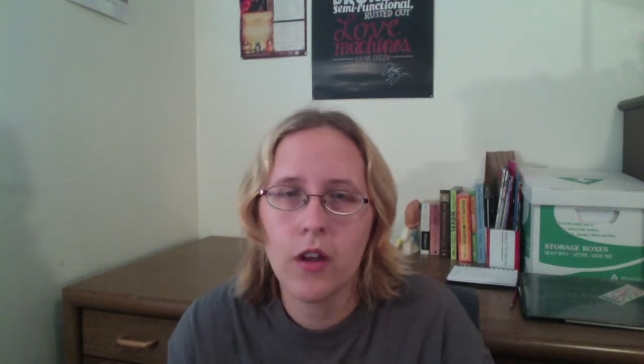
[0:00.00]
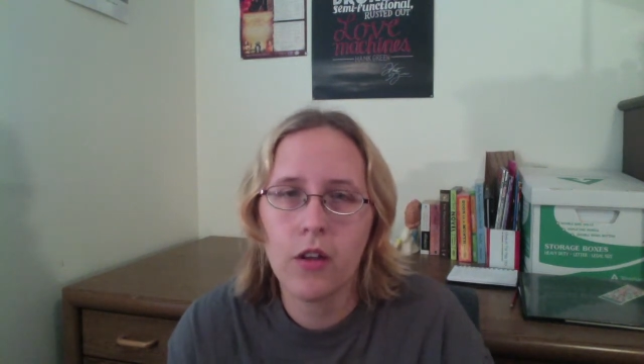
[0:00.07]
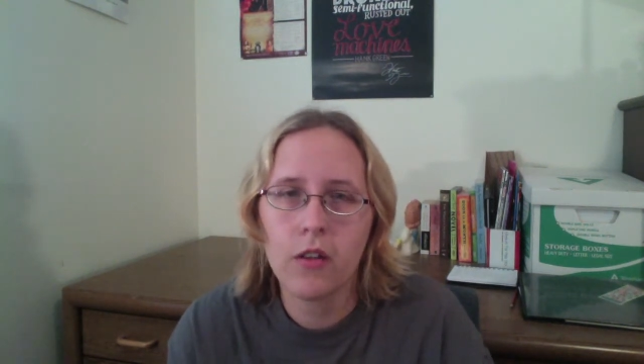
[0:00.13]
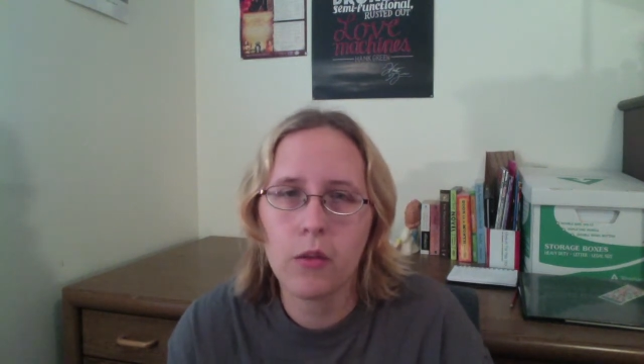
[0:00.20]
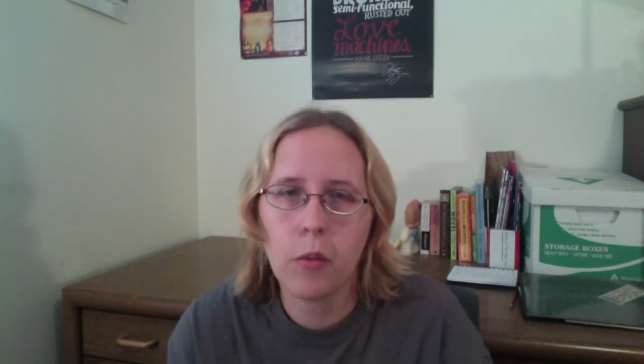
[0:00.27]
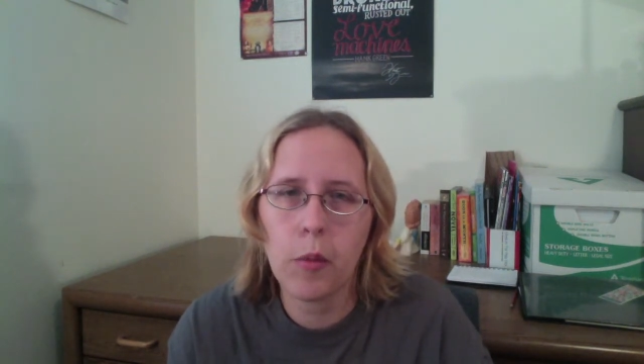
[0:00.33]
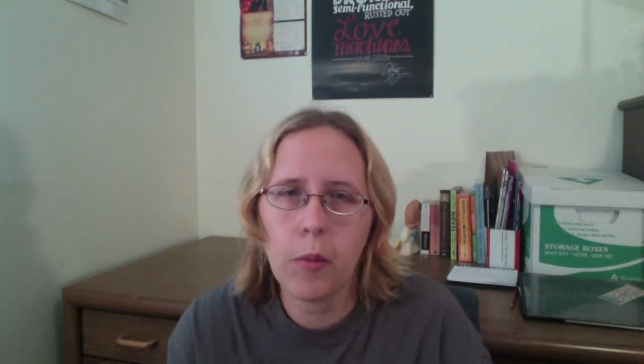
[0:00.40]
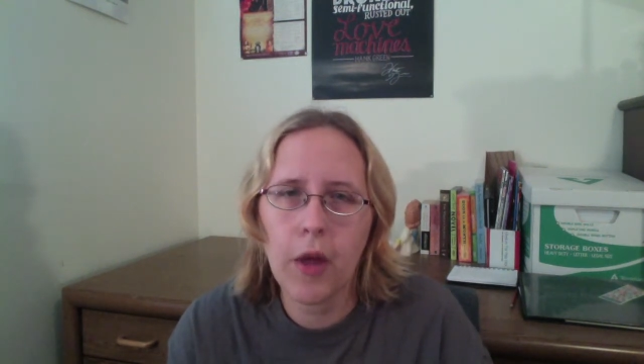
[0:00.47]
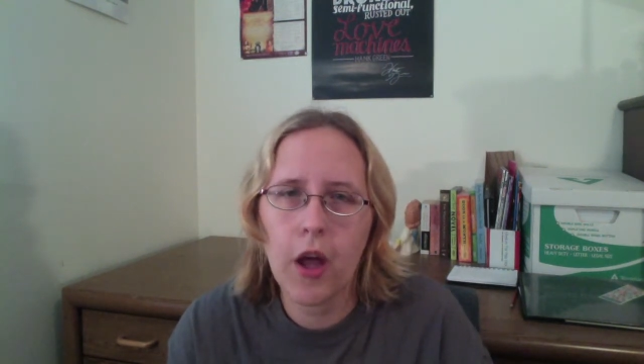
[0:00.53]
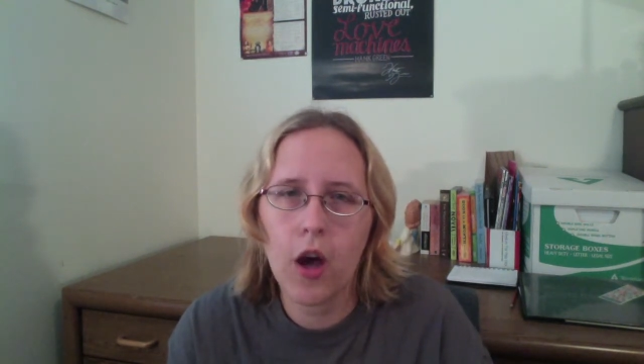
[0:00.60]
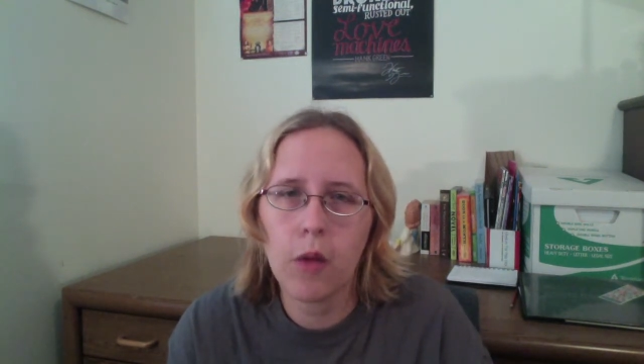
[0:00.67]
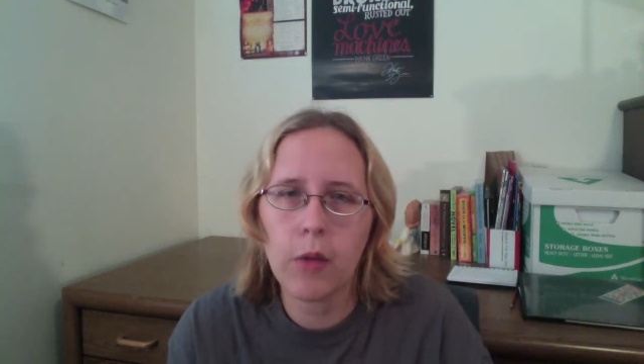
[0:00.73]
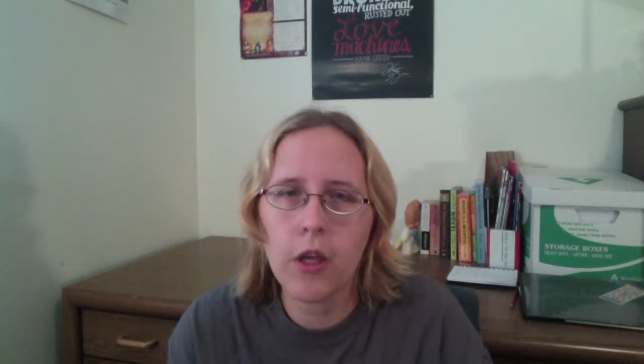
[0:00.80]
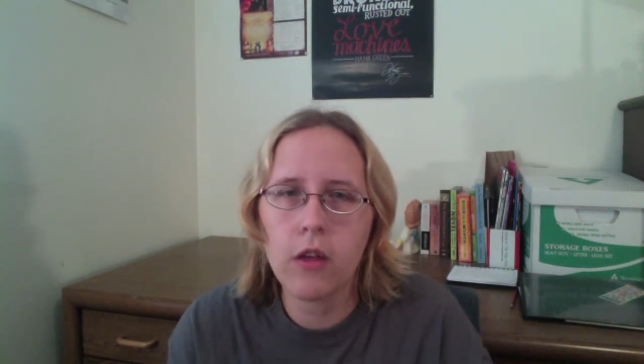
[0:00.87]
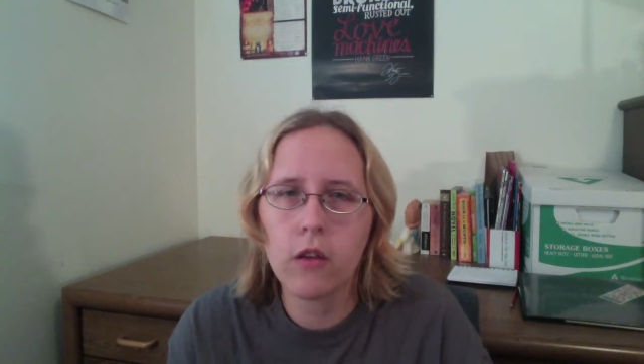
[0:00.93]
Some of my
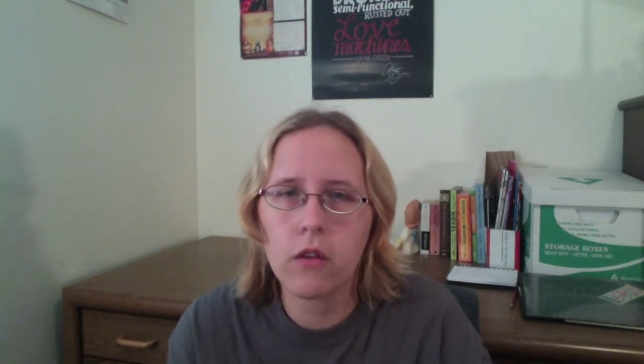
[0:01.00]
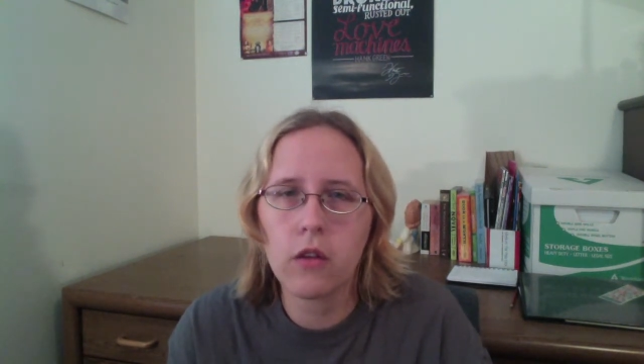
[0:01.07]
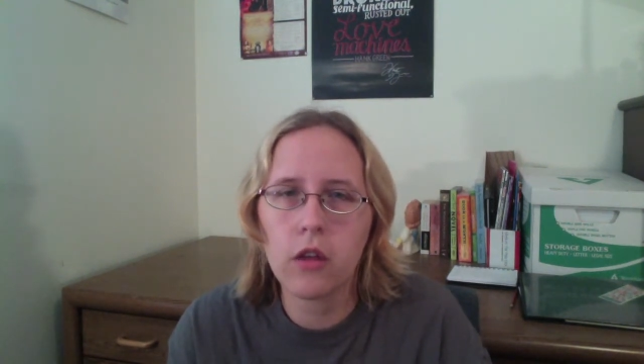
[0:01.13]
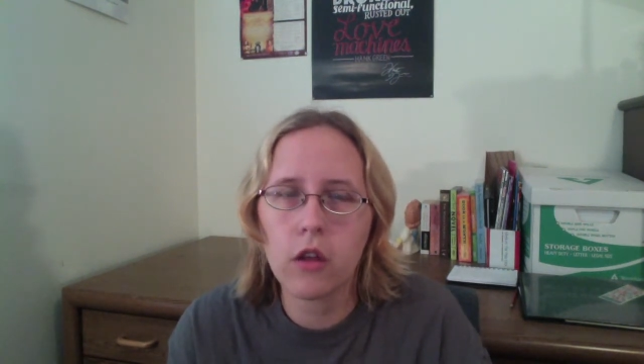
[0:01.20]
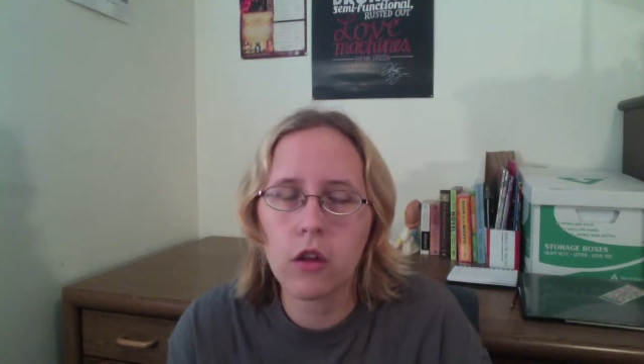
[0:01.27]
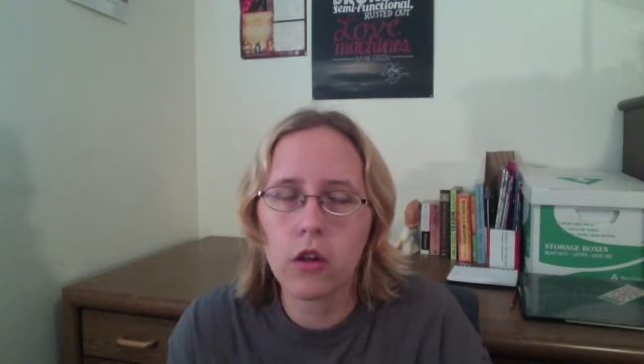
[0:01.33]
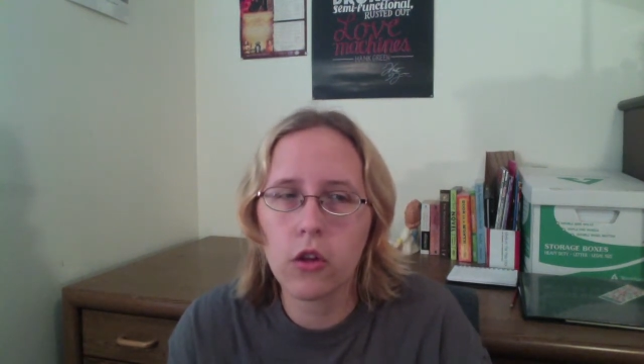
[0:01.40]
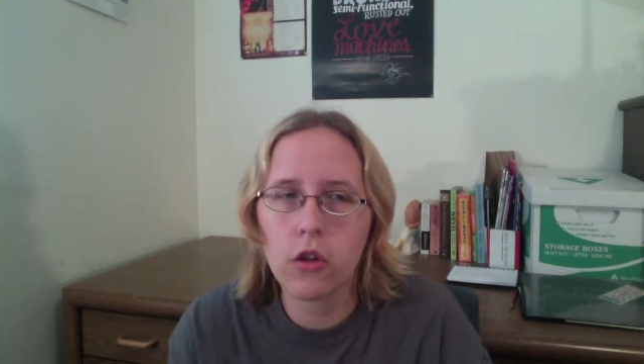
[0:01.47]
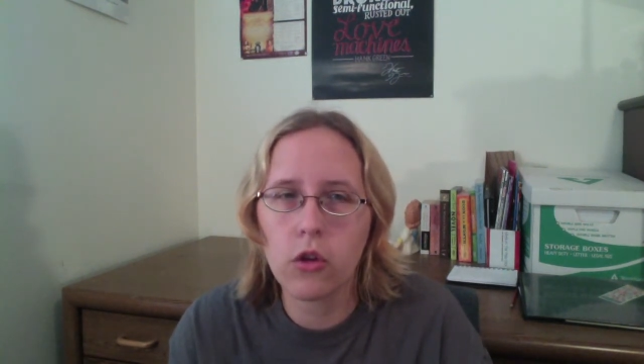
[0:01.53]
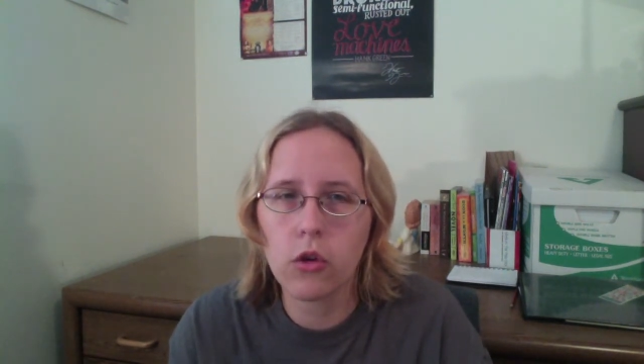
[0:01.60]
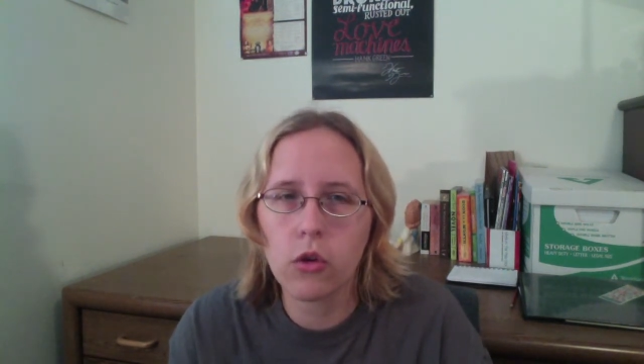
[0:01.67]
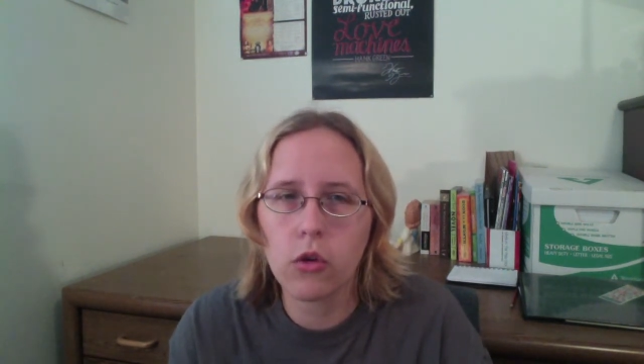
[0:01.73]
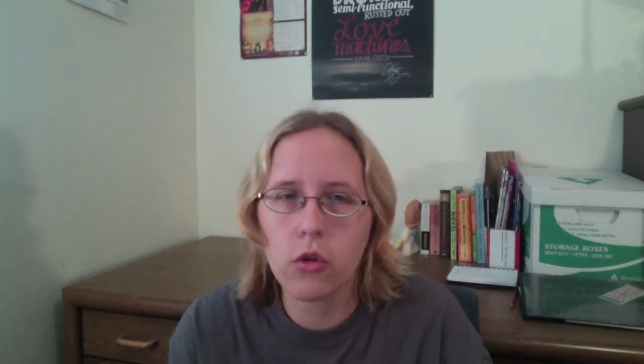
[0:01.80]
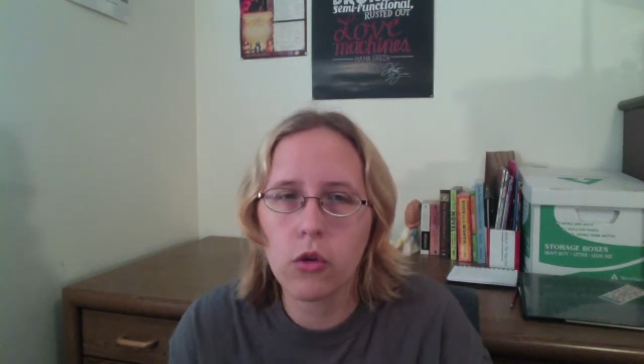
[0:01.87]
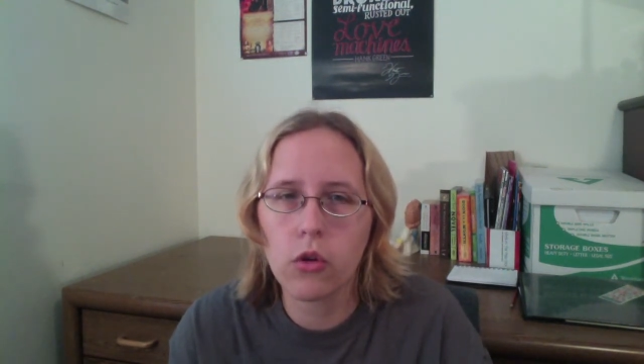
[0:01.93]
hobbies
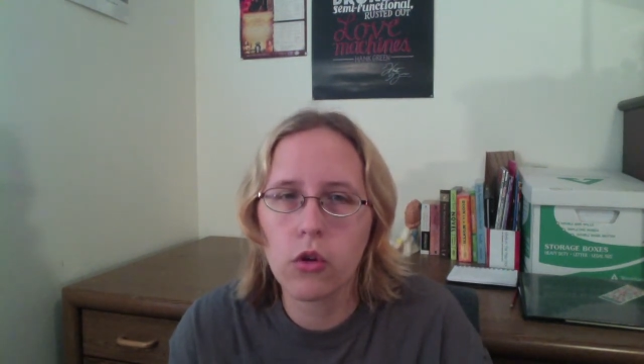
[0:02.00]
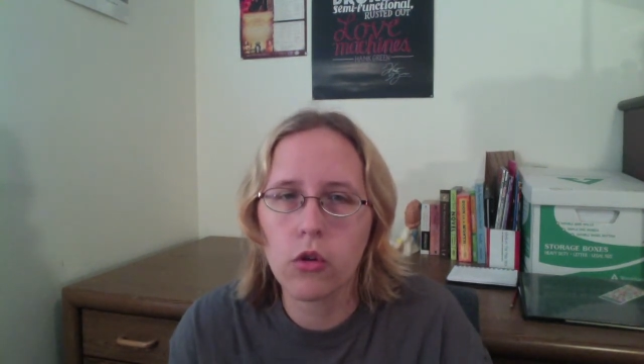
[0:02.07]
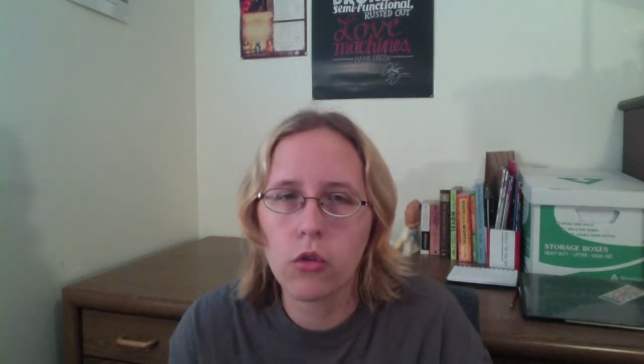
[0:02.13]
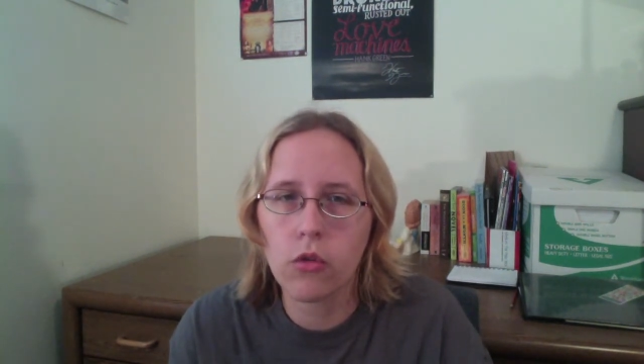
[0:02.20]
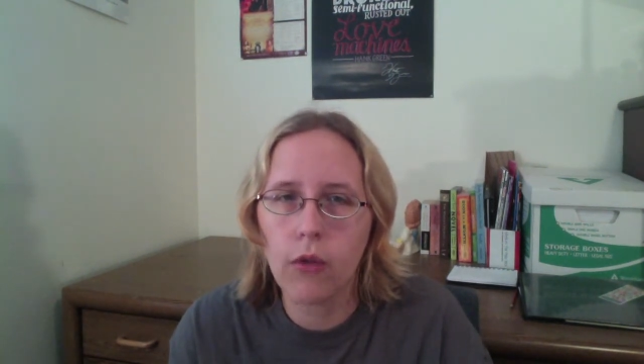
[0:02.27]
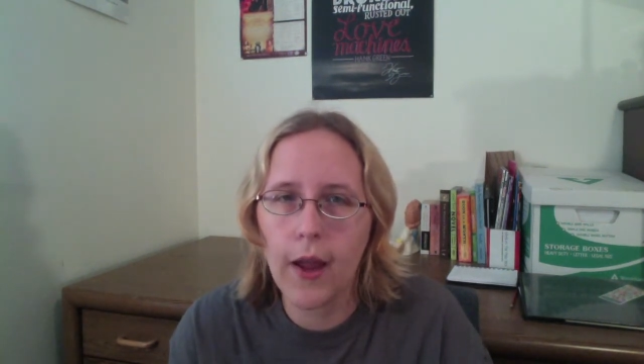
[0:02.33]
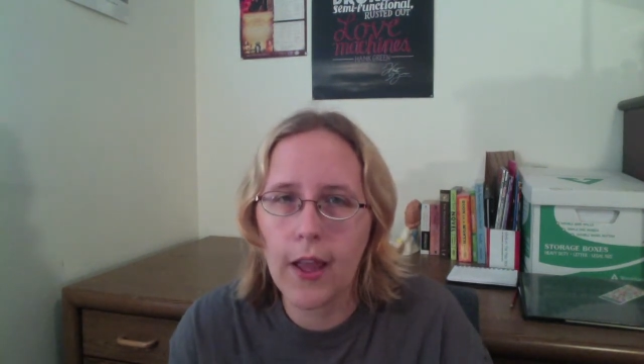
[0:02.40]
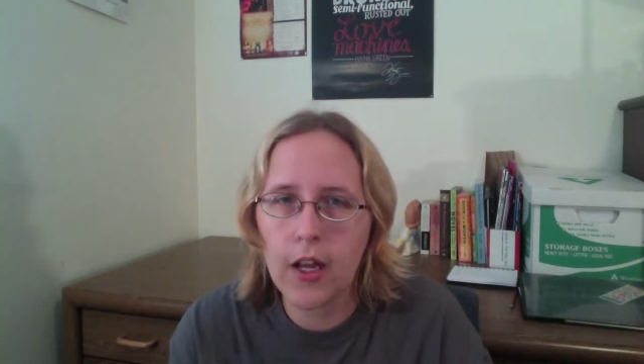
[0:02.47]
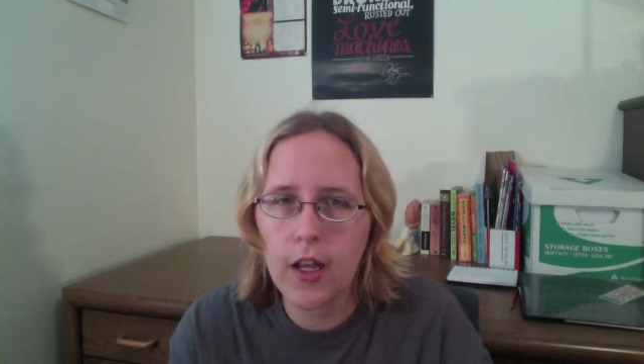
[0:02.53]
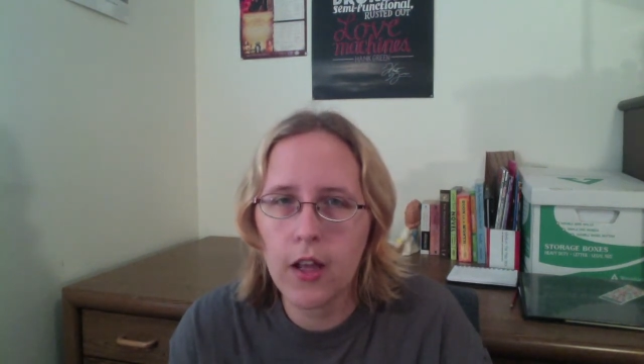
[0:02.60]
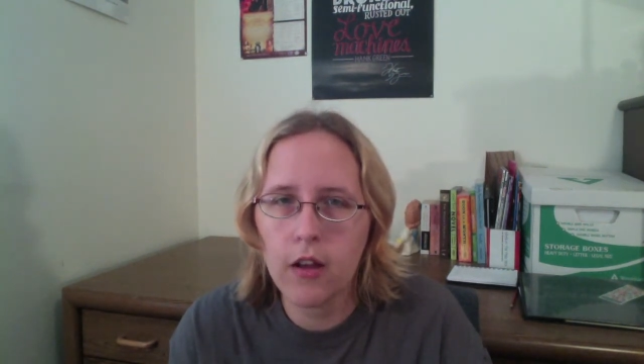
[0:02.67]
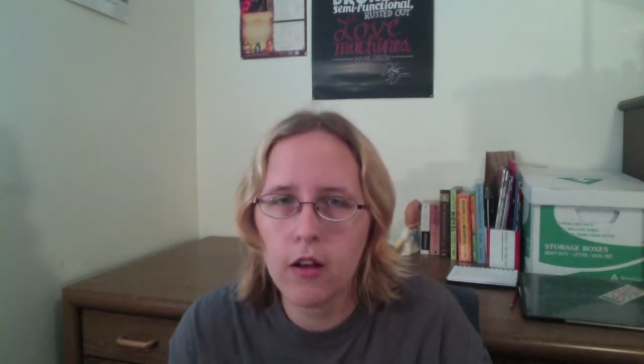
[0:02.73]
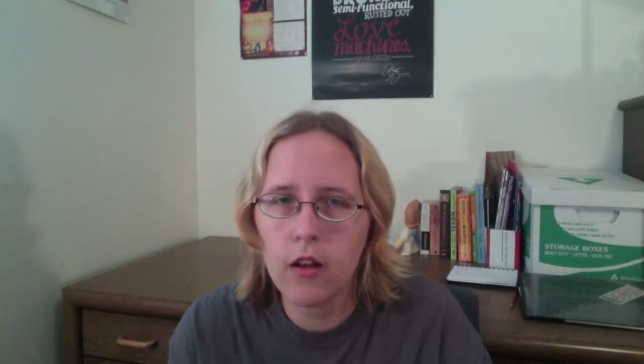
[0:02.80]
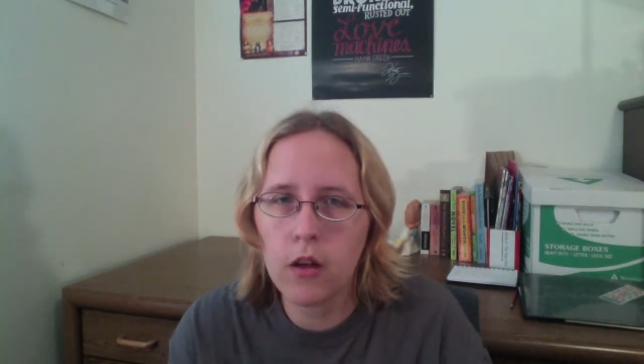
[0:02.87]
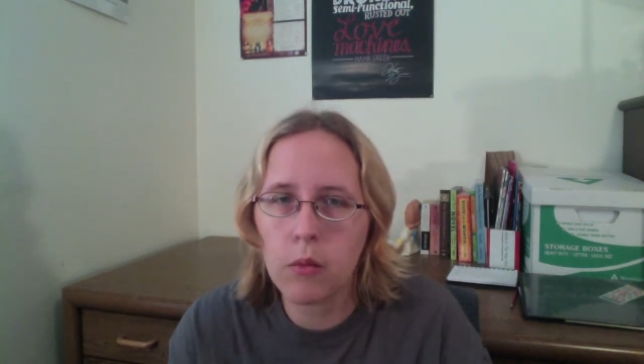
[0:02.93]
include writing.